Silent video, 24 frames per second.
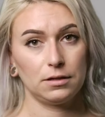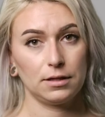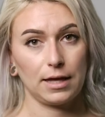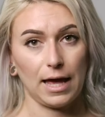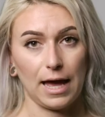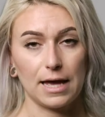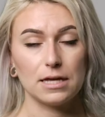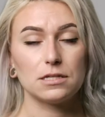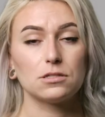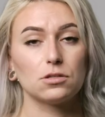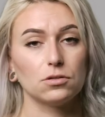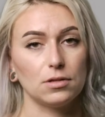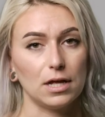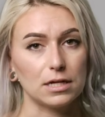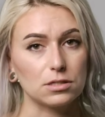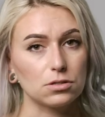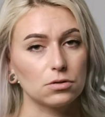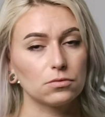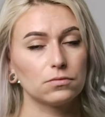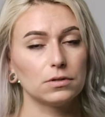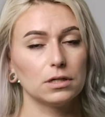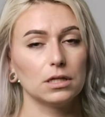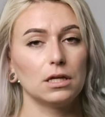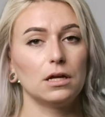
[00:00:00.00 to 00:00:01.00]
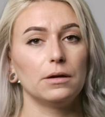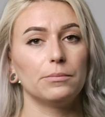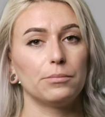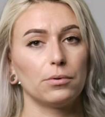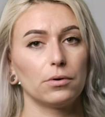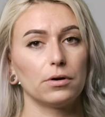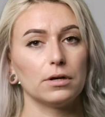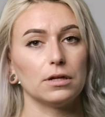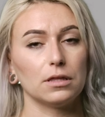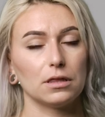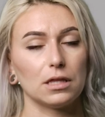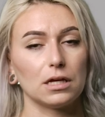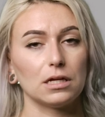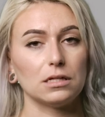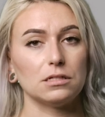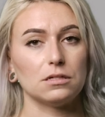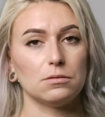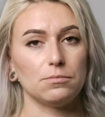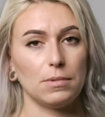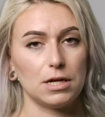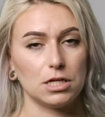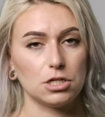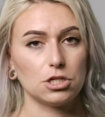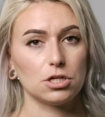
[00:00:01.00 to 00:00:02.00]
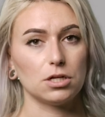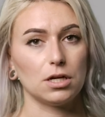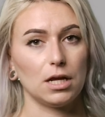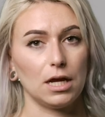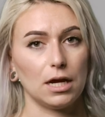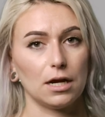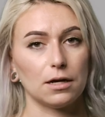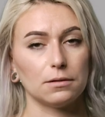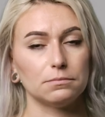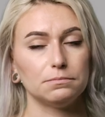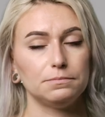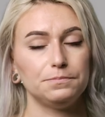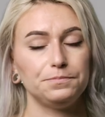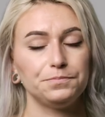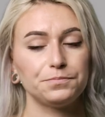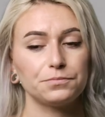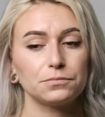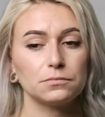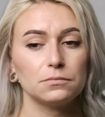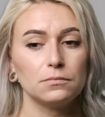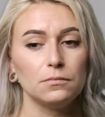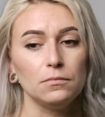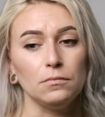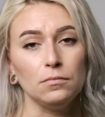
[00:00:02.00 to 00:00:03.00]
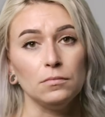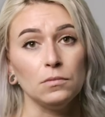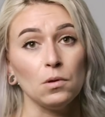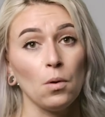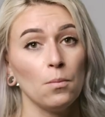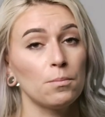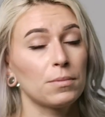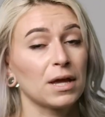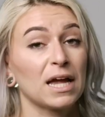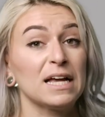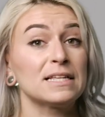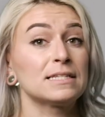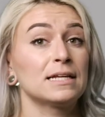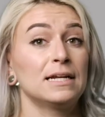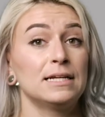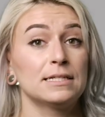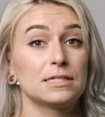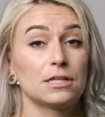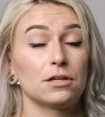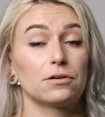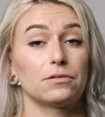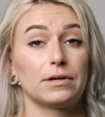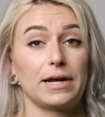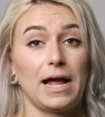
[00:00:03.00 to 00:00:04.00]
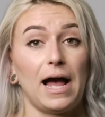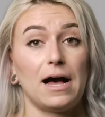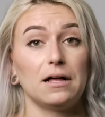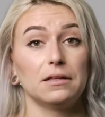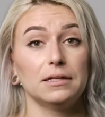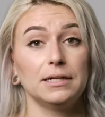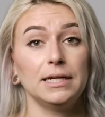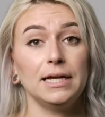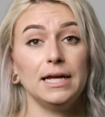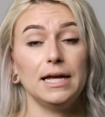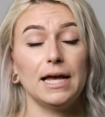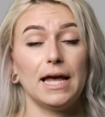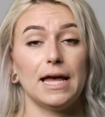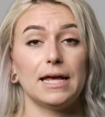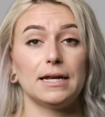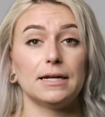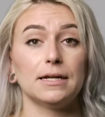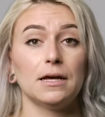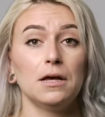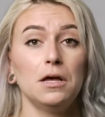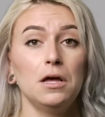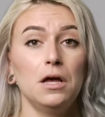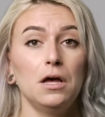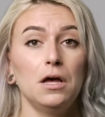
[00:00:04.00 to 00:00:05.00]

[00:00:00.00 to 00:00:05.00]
Okay, so that's a really important thing to mention here because it is the reality, and